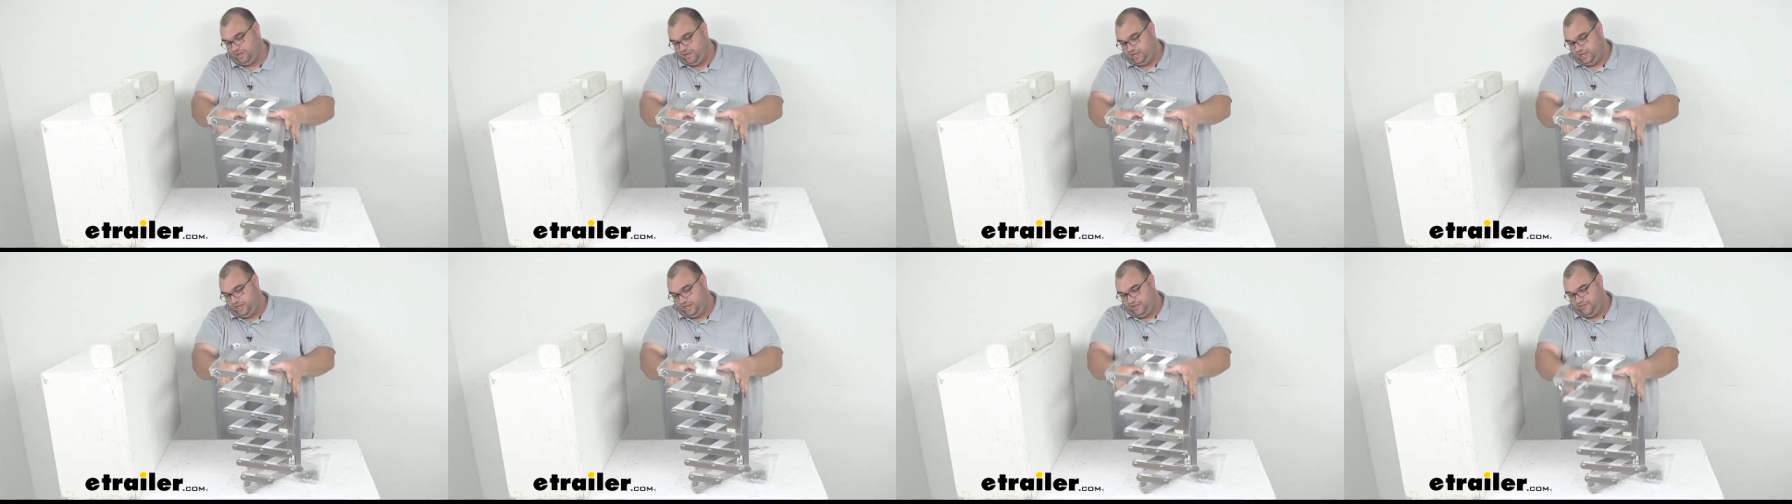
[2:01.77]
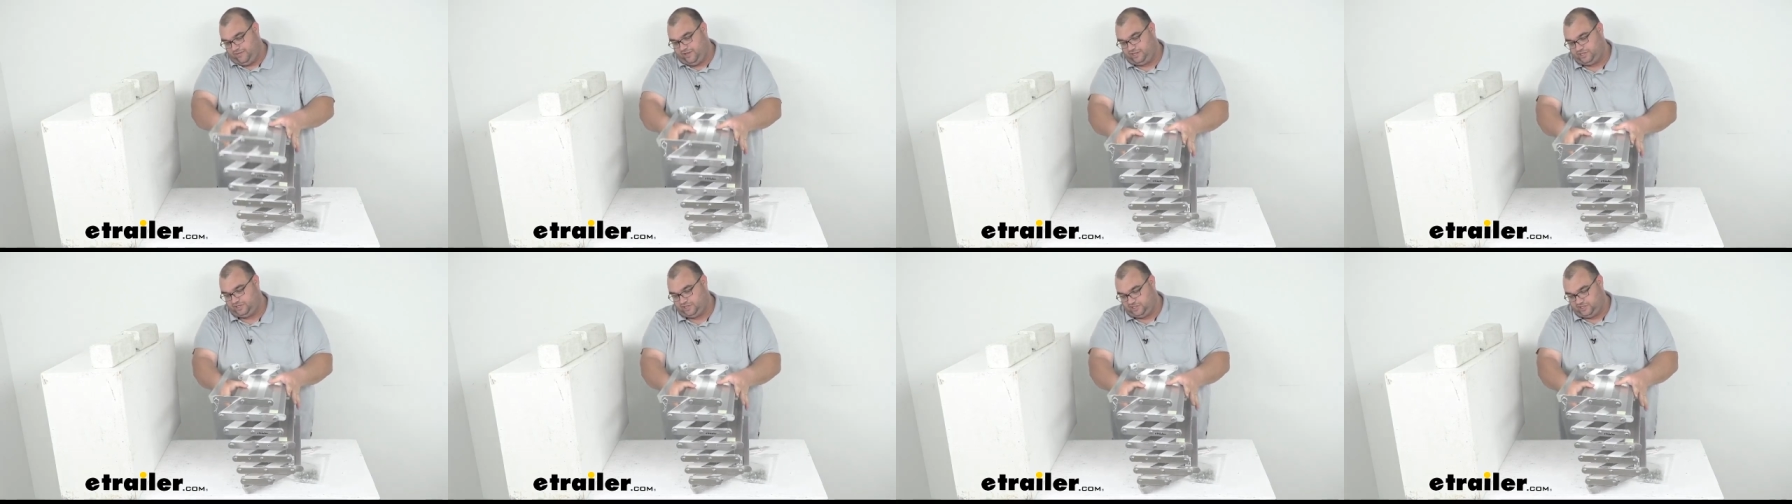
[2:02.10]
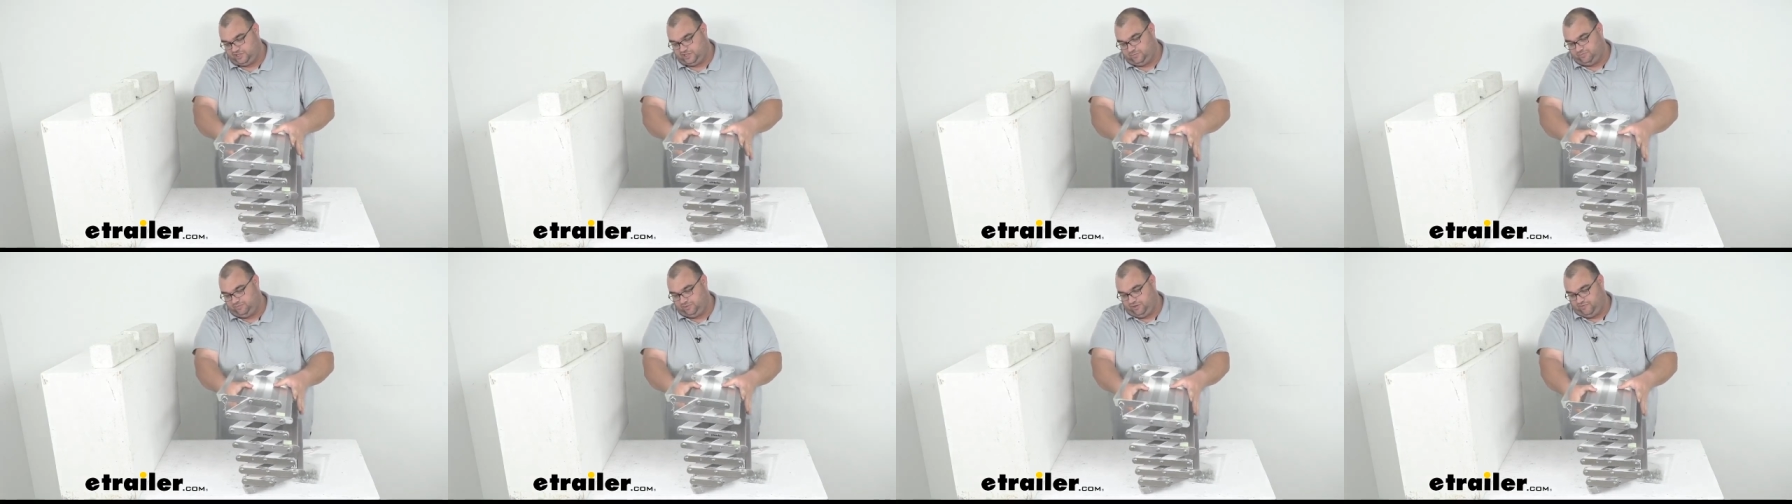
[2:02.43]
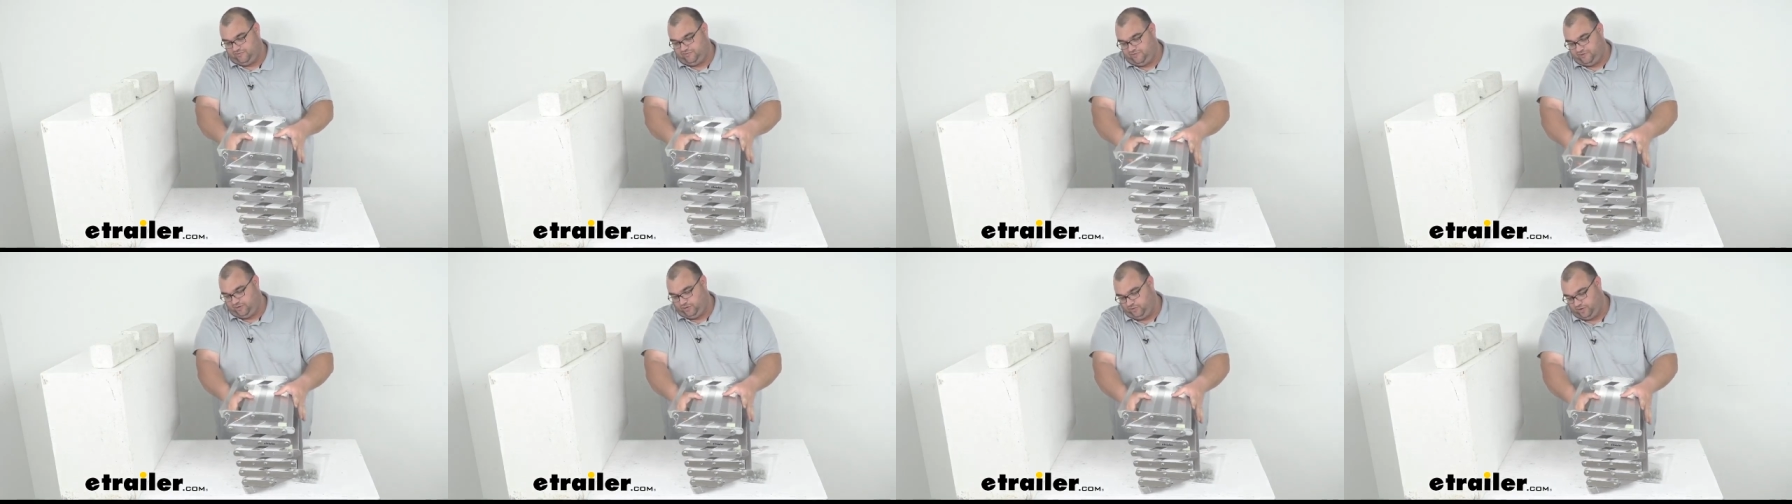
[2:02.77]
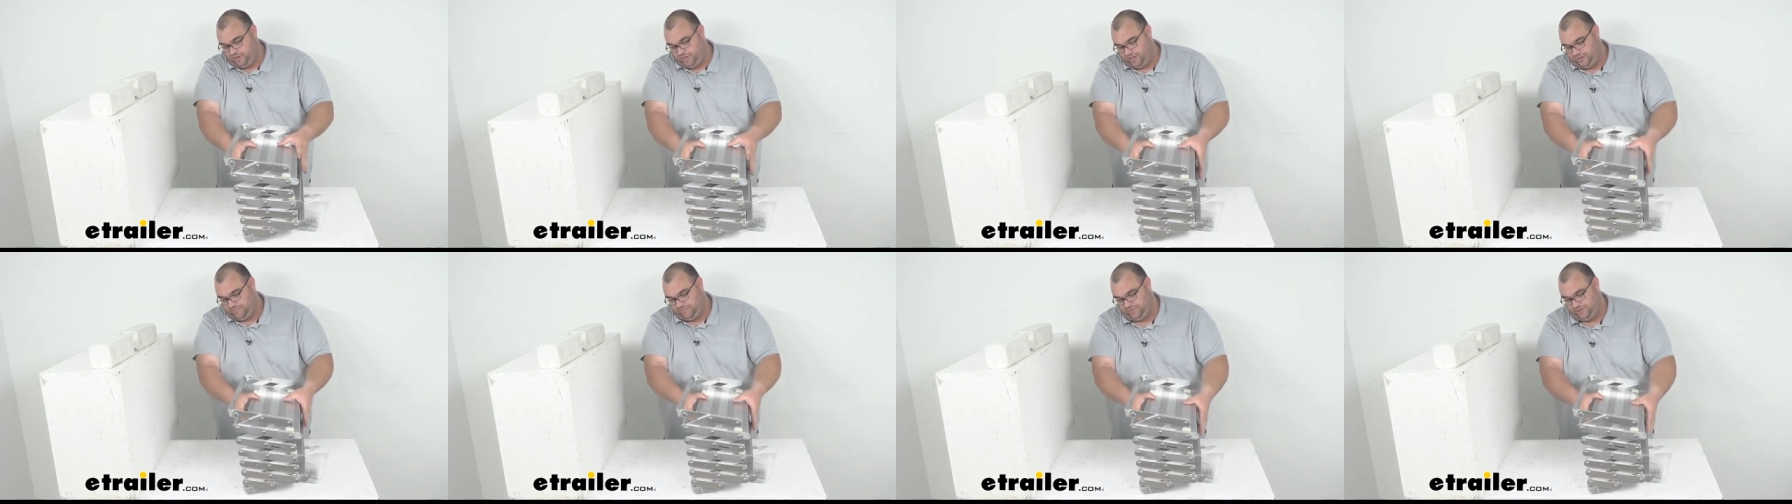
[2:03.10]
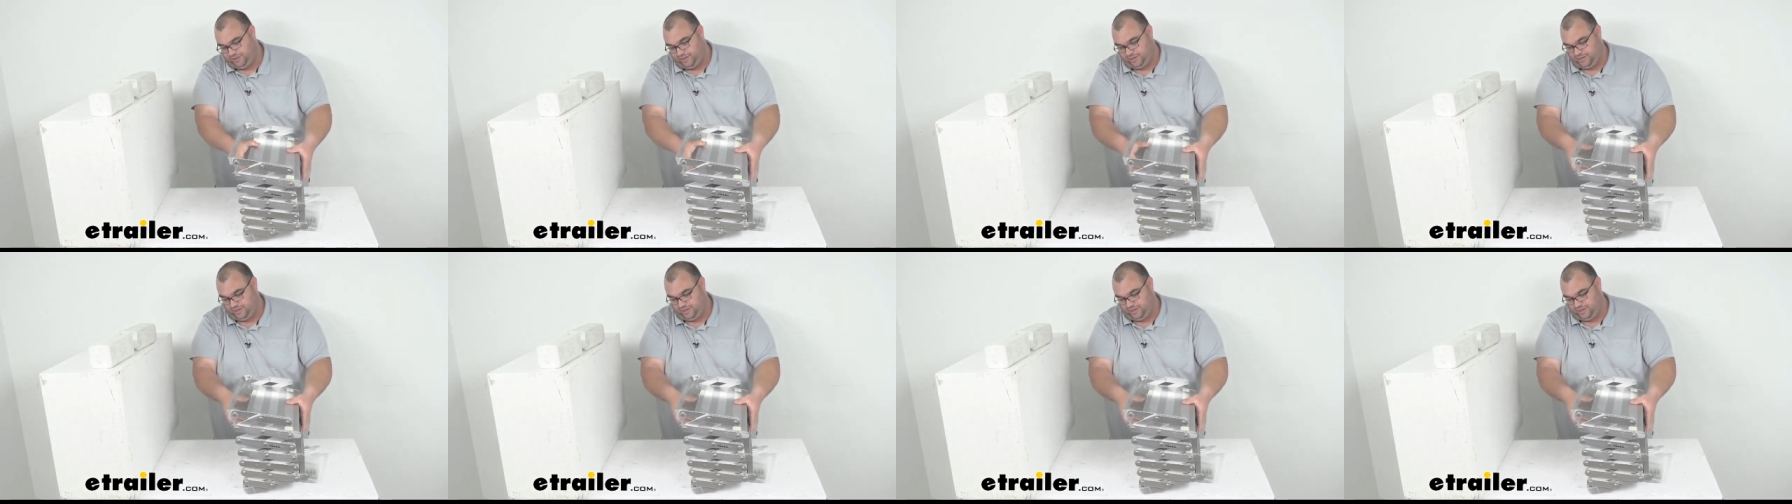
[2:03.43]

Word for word: and they just simply fold up.